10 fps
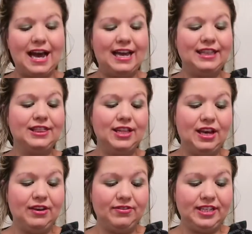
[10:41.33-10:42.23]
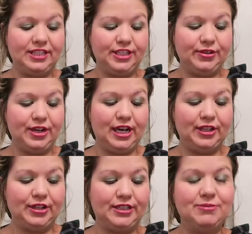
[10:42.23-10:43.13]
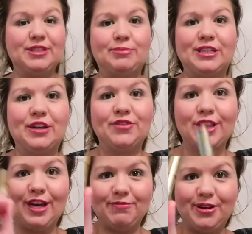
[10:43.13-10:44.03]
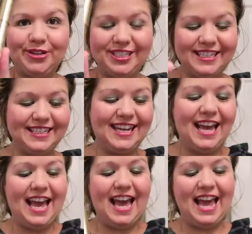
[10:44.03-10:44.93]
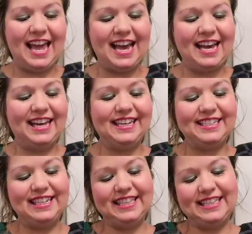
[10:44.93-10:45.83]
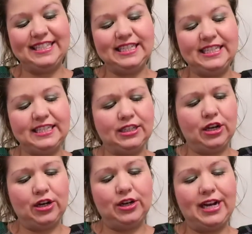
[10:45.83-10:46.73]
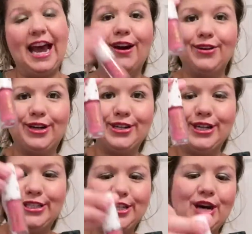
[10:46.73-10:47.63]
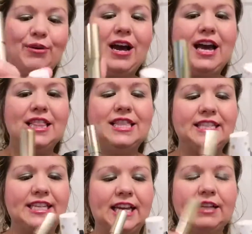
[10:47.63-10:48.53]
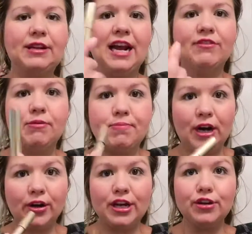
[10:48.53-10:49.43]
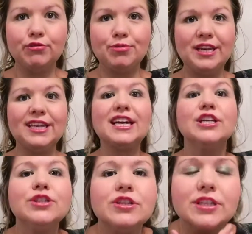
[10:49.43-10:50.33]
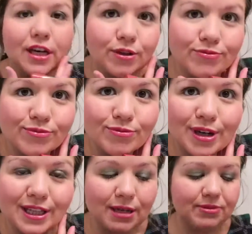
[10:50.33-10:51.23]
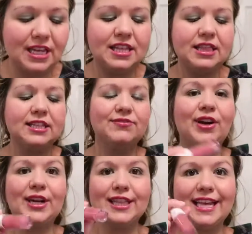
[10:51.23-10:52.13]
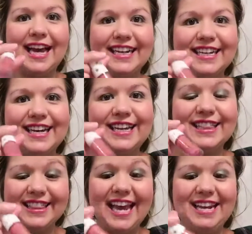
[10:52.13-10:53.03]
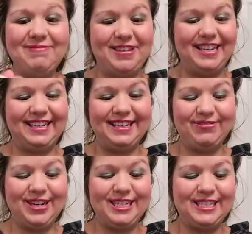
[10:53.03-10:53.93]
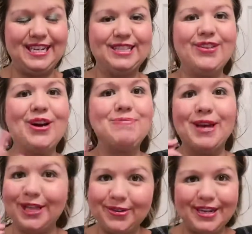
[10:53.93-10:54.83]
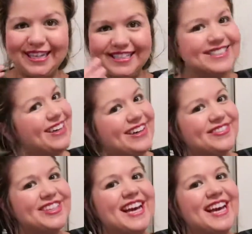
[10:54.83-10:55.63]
I love these two colors, and this is based off the Love Potion, and this is called Howler. So it's a kind of a berry pink, as you can tell on my lips, and then this very light pink, which is very pillowy and soft.